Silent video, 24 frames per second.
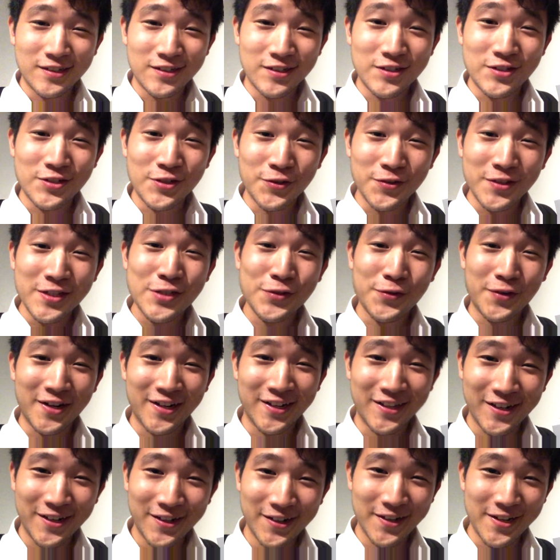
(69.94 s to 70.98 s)
So this
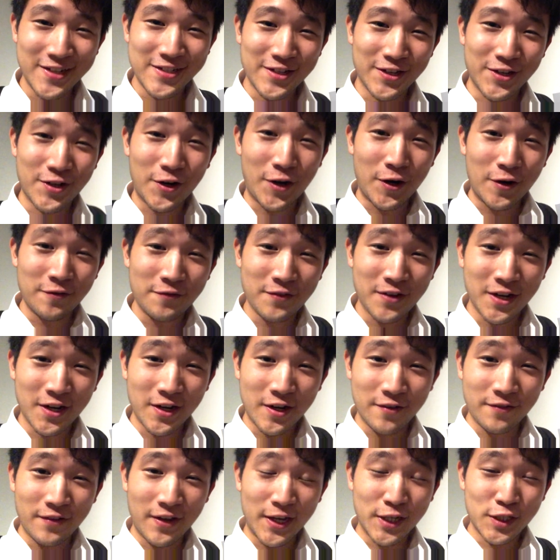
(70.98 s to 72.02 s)
right here is a carving
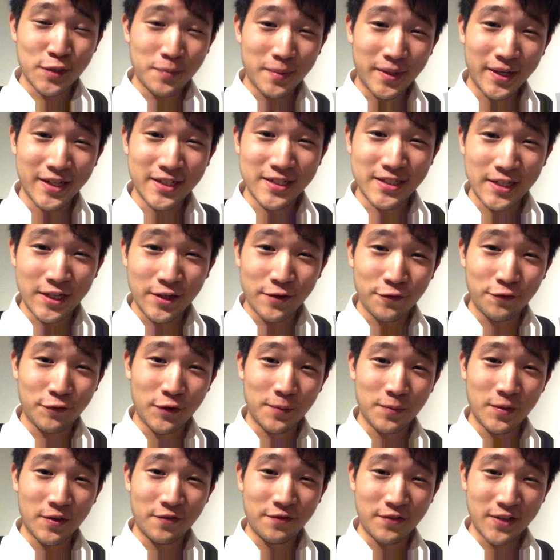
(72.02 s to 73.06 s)
of Etchmiadzin
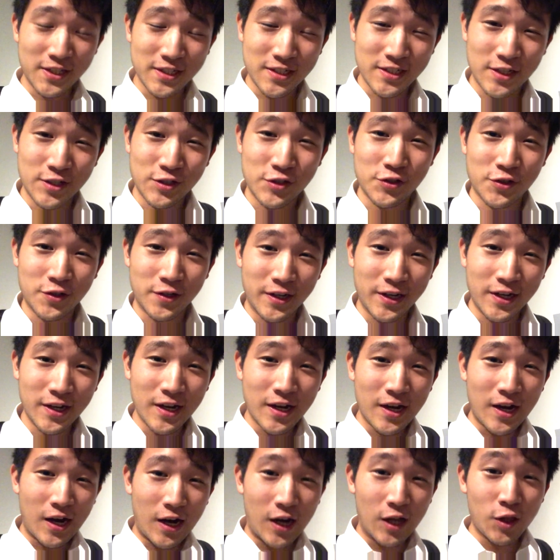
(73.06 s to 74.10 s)
from the 5th century.
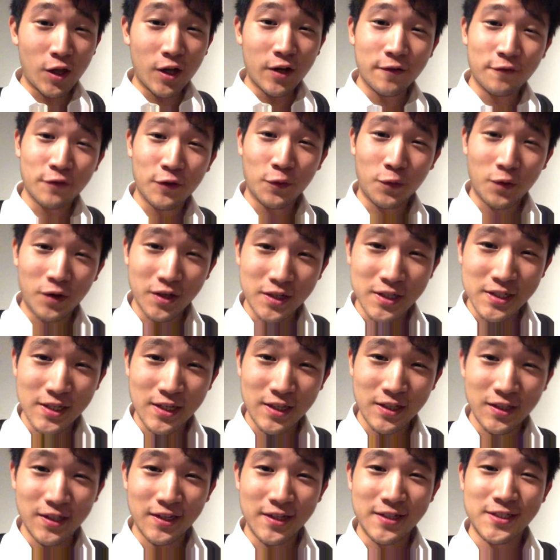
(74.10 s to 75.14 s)
A lot of the works
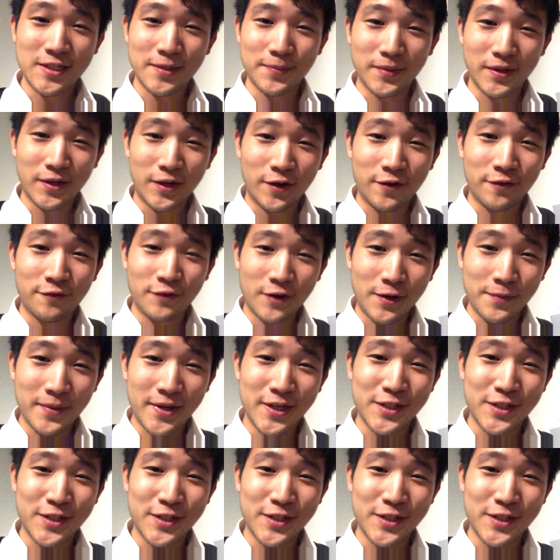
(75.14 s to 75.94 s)
in the exhibit are from